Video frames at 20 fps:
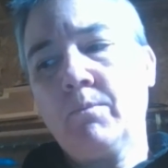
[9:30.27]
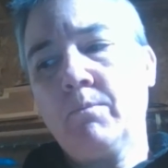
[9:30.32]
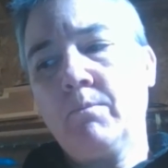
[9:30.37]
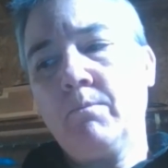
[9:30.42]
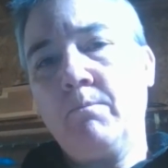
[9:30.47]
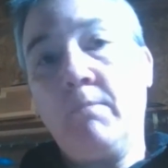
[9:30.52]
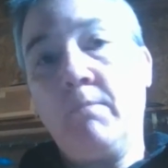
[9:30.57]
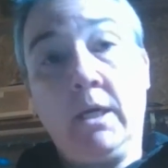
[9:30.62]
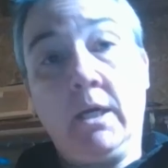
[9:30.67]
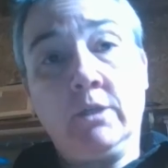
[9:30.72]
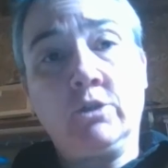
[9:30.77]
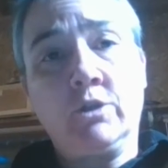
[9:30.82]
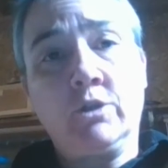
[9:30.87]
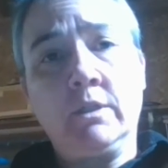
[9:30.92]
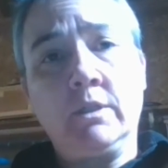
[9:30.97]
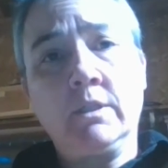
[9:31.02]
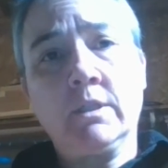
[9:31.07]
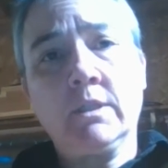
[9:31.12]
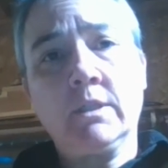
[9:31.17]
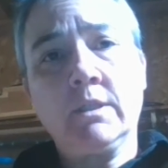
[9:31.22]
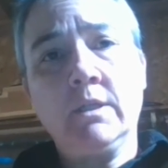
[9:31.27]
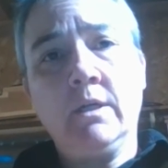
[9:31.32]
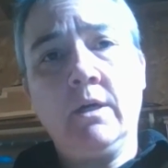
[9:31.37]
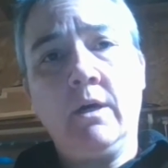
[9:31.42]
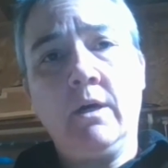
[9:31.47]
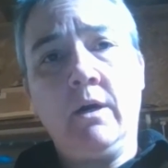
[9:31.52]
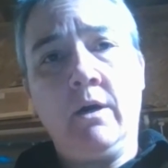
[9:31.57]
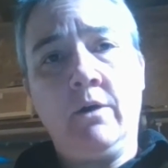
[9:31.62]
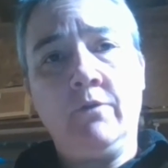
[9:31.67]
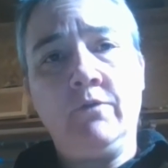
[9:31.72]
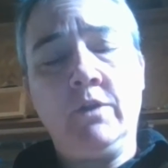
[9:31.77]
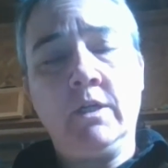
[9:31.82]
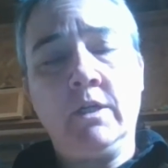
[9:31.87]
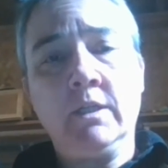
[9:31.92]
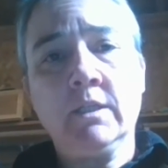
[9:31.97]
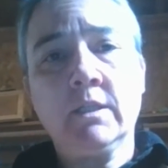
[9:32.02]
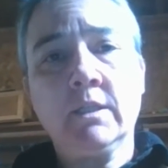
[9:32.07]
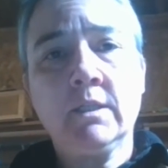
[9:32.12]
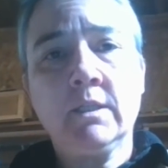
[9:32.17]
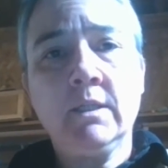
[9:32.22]
mantras of
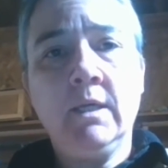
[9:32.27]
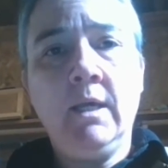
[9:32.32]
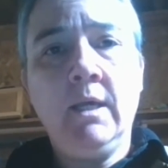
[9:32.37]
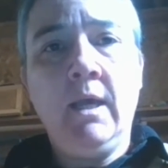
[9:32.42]
this.